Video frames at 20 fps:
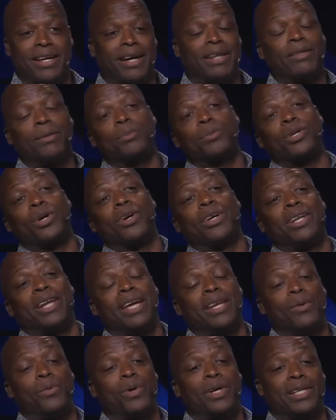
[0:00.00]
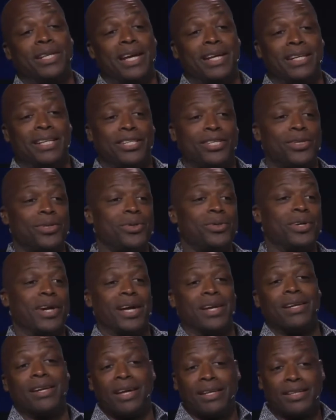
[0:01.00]
uh, I'm sorry, 91, 92.
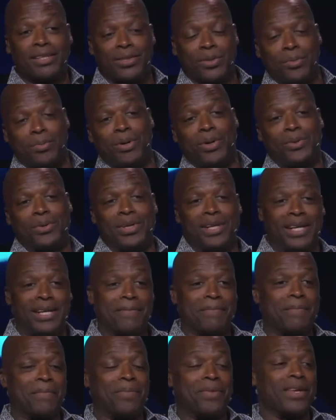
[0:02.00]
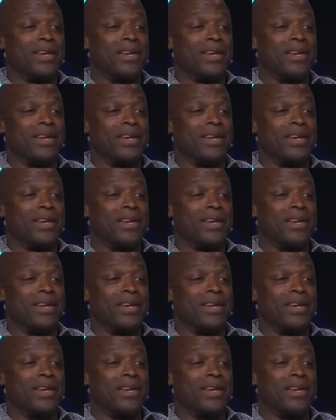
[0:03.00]
Got another Super Bowl ring.